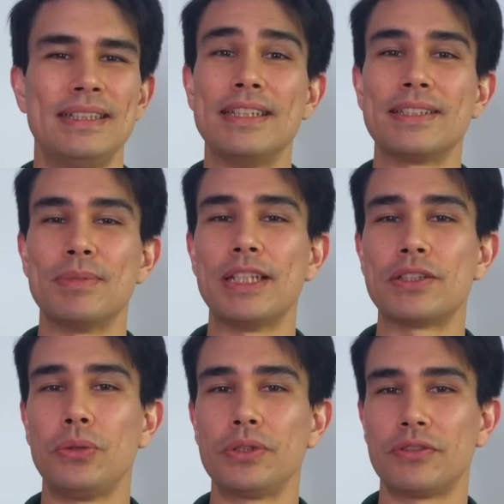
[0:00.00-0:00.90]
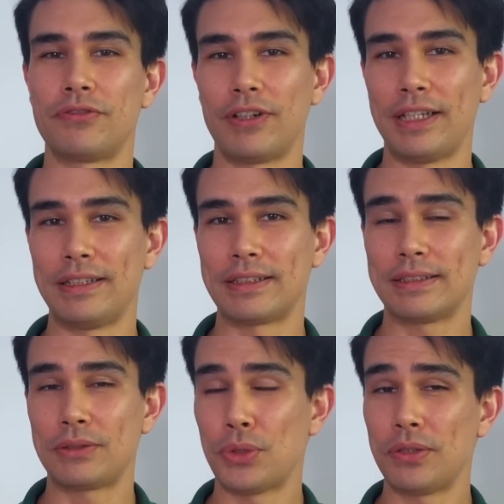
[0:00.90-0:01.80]
Nisamani told her friend,
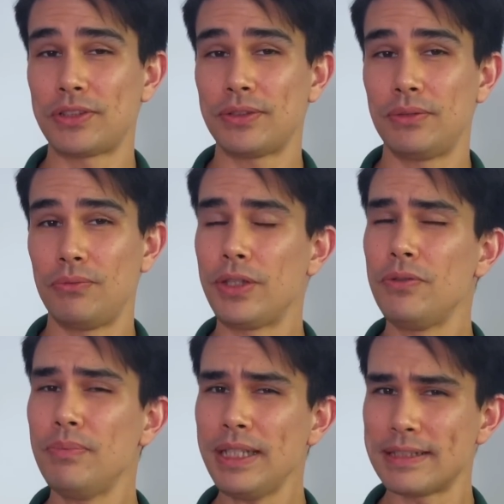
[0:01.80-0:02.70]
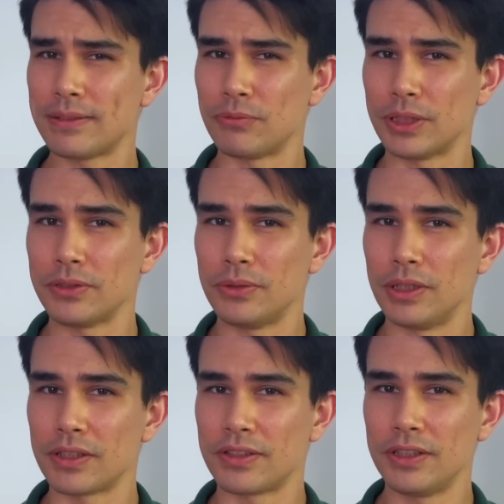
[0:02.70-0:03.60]
quote, "When you meet someone who
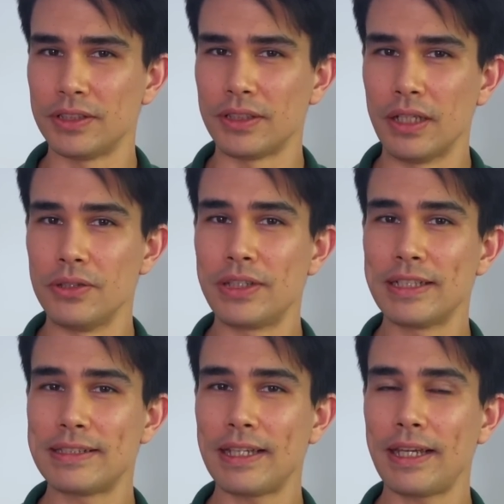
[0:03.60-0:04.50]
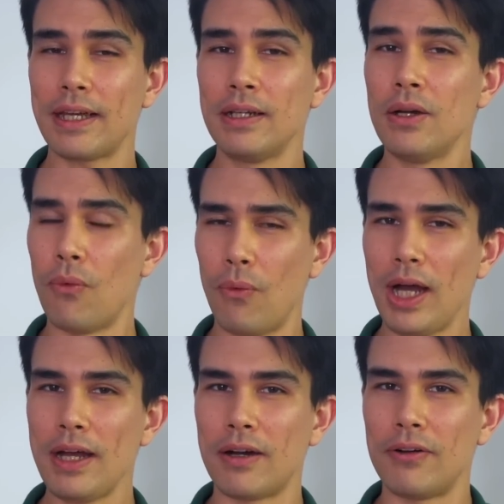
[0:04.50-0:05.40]
looks good, you can say,
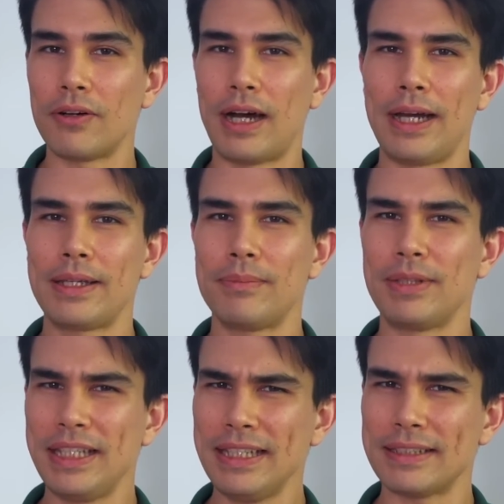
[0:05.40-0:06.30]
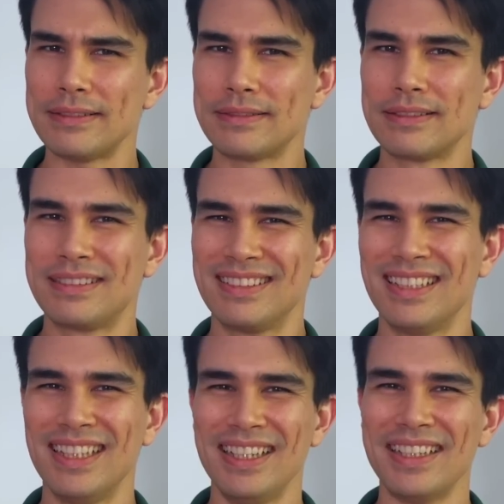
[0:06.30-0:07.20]
'Wow, I am ngian.'"
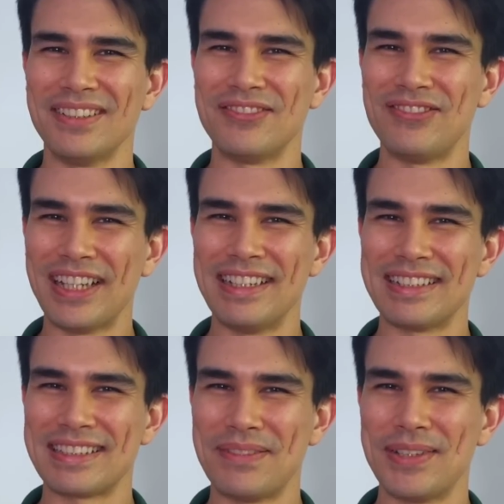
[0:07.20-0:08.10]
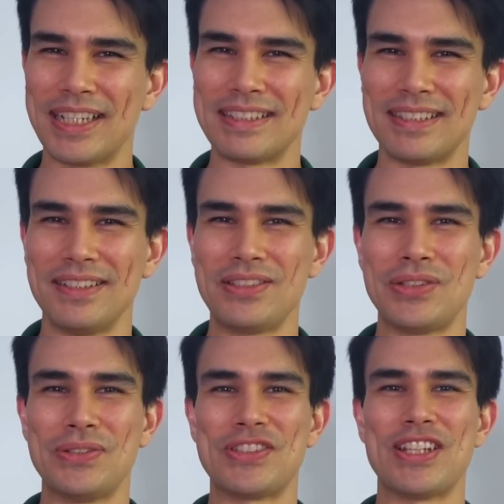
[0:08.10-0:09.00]
It offended some netizens
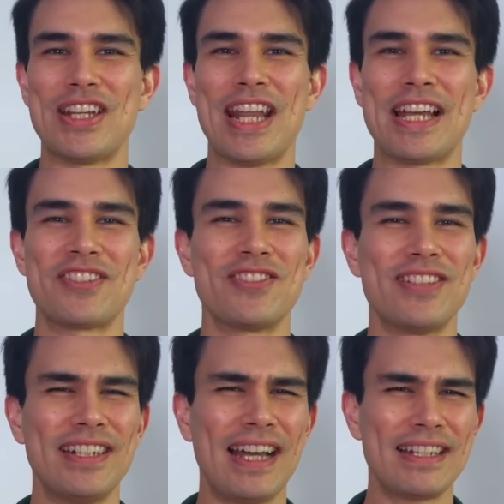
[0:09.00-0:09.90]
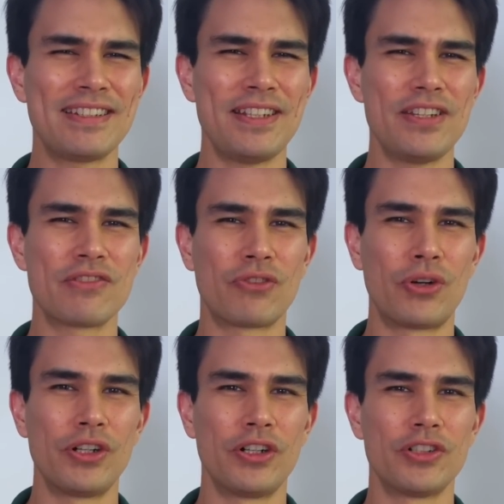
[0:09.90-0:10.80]
who said Nat should not teach
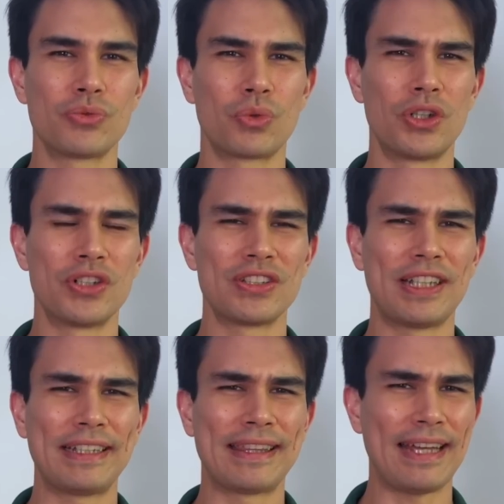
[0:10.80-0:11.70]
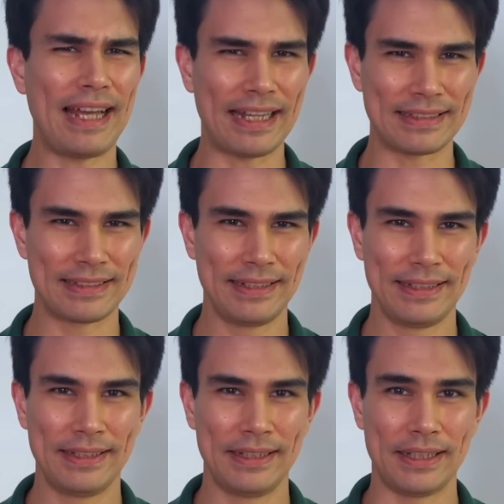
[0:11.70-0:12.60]
foreigners words like that.
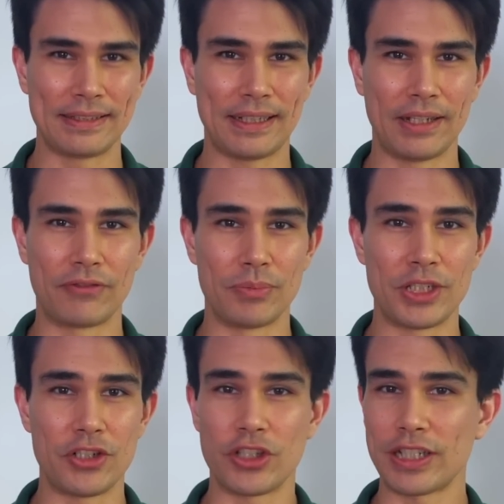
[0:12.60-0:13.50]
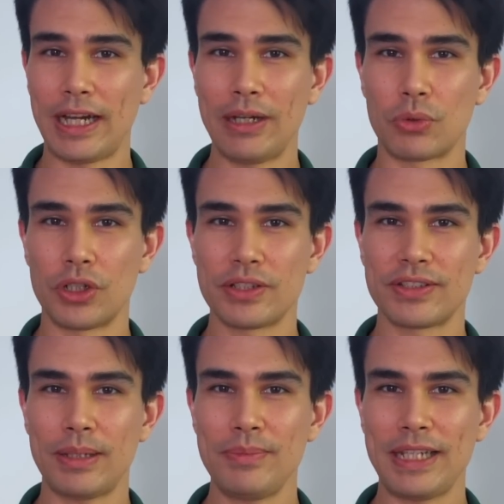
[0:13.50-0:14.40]
Aside from teaching Thai words,
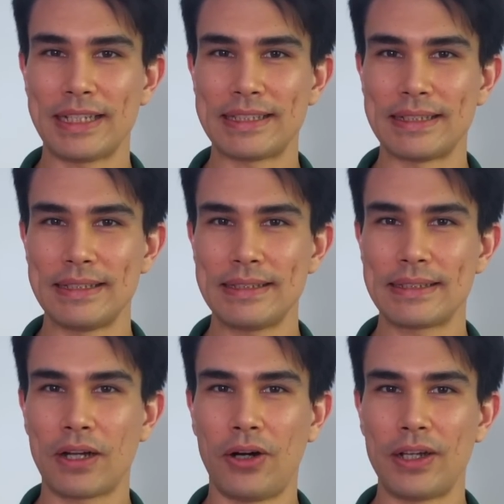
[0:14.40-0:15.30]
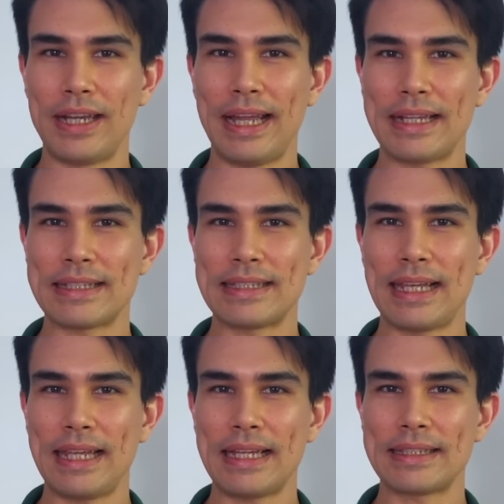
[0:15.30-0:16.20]
some netizens caught Nat
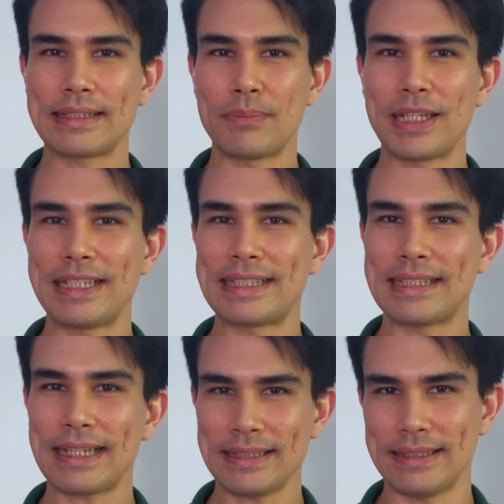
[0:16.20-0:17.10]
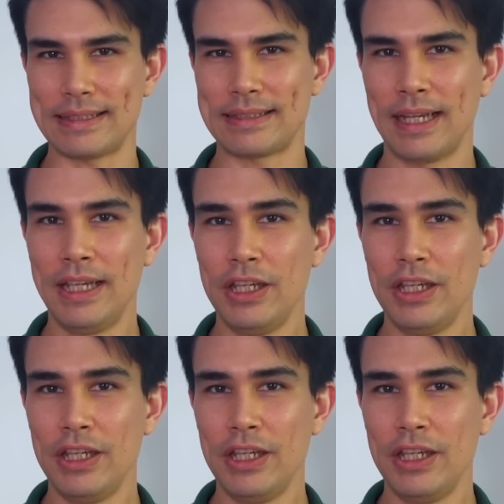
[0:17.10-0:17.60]
saying something sexist.